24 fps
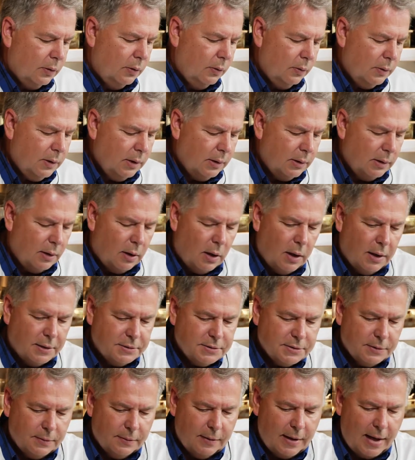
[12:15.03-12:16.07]
you can
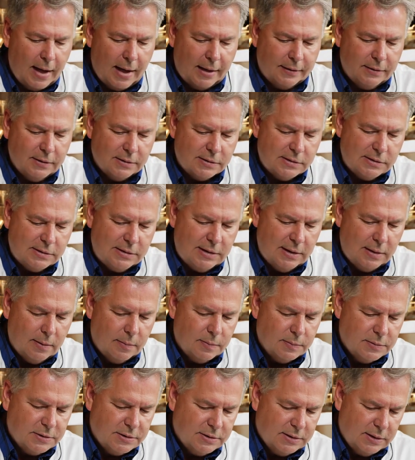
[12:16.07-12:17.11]
also add the
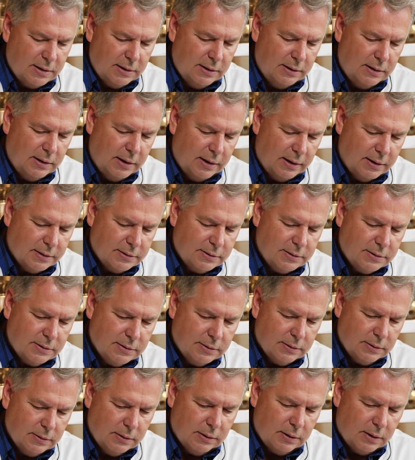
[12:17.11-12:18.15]
stems in
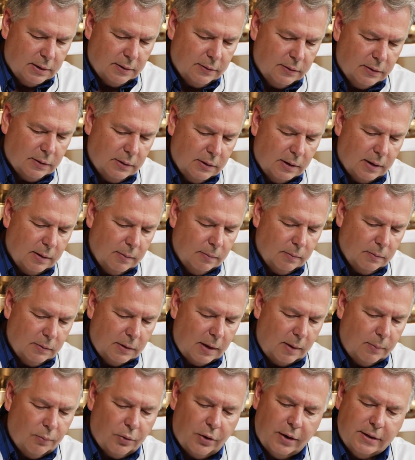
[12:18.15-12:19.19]
this.
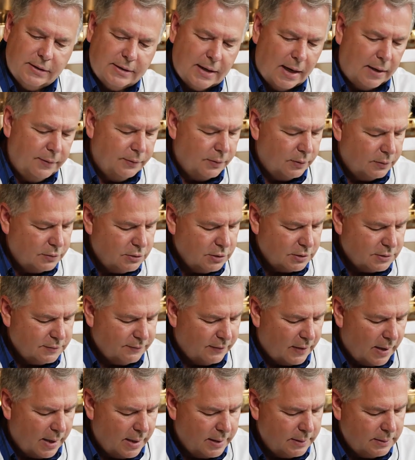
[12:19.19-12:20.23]
They break down there just
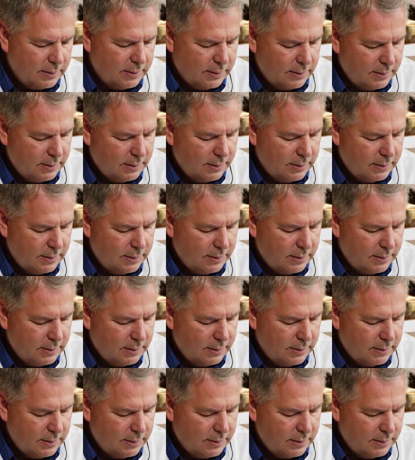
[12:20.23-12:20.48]
fine.